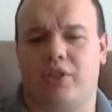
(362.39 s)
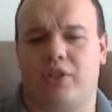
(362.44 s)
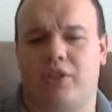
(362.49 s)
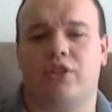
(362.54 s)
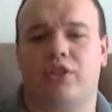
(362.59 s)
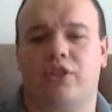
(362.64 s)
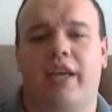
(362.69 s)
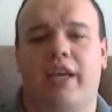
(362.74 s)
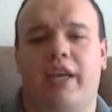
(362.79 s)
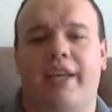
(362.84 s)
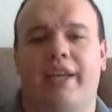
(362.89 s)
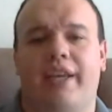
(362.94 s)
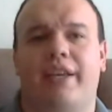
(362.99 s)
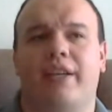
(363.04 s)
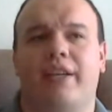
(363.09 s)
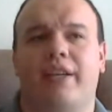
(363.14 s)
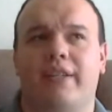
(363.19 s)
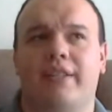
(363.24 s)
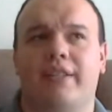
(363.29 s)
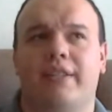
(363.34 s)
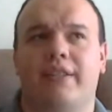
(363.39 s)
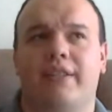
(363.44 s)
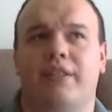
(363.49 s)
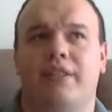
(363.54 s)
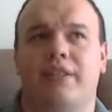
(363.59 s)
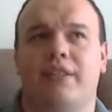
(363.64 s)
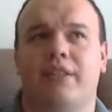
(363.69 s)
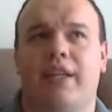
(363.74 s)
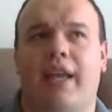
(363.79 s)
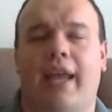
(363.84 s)
There's like
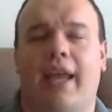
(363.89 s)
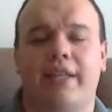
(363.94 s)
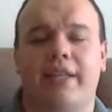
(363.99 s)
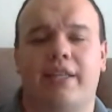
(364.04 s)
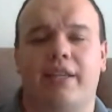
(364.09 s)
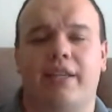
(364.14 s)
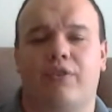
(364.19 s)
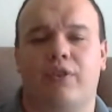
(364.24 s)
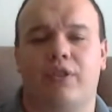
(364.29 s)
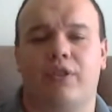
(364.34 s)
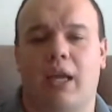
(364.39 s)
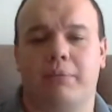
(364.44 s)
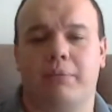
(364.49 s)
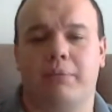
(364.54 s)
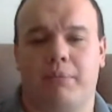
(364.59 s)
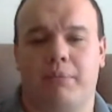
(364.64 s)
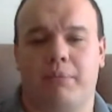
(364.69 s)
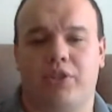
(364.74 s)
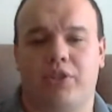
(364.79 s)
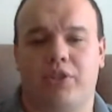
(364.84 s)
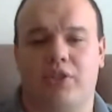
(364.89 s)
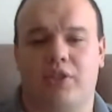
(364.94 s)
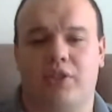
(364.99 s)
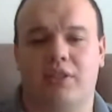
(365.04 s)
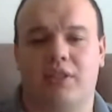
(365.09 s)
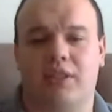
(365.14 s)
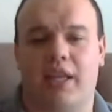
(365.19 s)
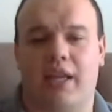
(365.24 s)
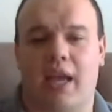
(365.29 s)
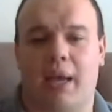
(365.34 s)
8 different types of
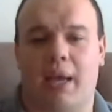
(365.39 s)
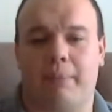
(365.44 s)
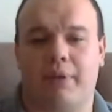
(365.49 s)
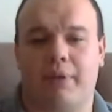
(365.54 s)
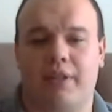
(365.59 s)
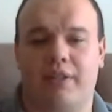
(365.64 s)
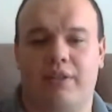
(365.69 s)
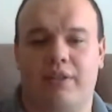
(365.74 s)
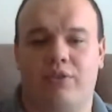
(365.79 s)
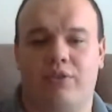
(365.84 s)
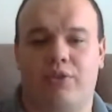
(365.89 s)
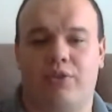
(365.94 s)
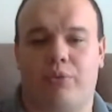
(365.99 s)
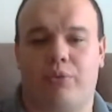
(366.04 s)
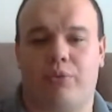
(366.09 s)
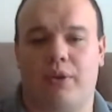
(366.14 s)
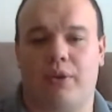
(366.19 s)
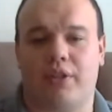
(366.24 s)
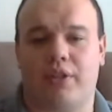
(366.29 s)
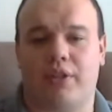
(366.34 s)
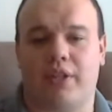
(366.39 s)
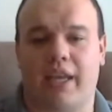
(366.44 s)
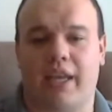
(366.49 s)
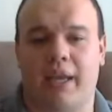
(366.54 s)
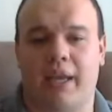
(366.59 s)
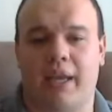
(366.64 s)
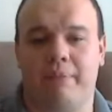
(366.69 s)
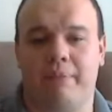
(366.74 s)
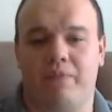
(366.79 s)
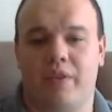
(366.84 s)
missions that happen throughout the
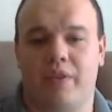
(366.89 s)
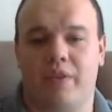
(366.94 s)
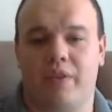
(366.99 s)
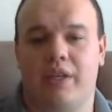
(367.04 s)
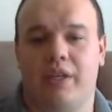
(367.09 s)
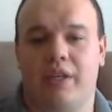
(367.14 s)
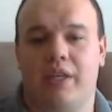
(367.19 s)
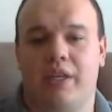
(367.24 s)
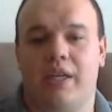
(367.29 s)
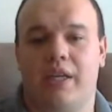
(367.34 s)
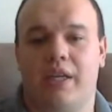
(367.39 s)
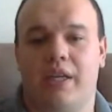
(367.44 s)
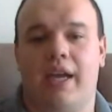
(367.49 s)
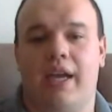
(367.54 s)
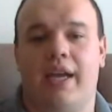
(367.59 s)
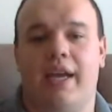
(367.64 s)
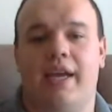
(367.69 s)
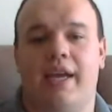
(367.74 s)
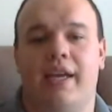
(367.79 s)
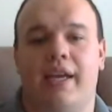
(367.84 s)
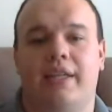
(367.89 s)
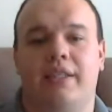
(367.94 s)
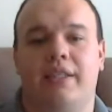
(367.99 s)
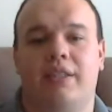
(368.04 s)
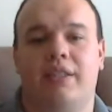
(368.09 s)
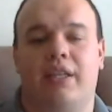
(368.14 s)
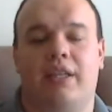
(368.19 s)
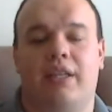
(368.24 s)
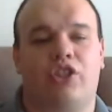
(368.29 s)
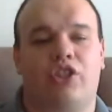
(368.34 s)
game,
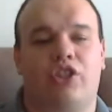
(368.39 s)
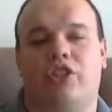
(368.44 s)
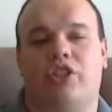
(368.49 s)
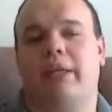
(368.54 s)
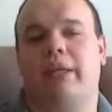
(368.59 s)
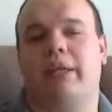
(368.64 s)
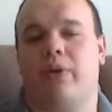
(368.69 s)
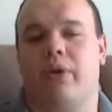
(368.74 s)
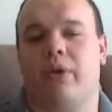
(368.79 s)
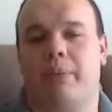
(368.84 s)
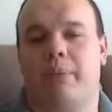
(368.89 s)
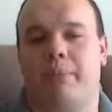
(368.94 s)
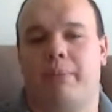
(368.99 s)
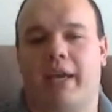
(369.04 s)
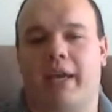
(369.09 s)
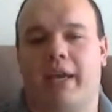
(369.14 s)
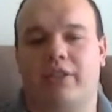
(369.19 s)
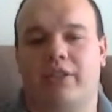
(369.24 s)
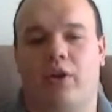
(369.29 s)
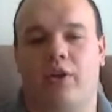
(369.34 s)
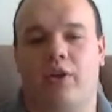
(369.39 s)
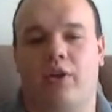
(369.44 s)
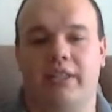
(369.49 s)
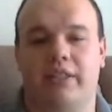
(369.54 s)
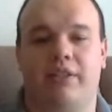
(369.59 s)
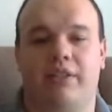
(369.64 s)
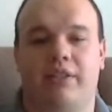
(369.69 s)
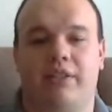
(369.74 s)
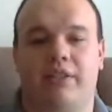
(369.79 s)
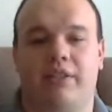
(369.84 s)
and it just keeps going back to all
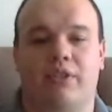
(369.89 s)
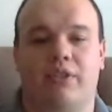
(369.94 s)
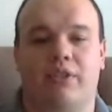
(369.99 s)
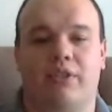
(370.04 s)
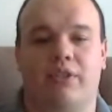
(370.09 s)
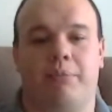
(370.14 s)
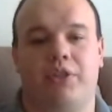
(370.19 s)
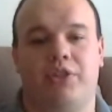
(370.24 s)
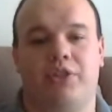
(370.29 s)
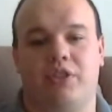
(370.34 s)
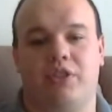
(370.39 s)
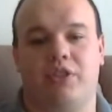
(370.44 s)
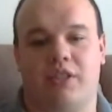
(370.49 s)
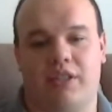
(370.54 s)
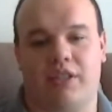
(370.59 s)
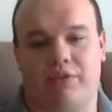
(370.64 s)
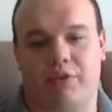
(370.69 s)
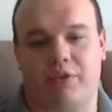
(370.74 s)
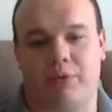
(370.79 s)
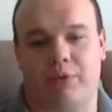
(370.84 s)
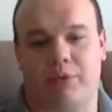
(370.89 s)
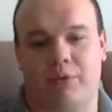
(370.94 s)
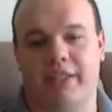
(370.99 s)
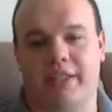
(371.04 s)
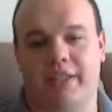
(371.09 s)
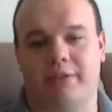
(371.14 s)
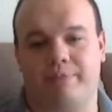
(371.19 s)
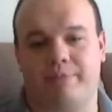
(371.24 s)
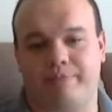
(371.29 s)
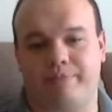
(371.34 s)
these different types of missions in different
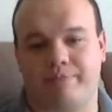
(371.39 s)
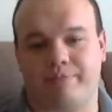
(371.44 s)
ways.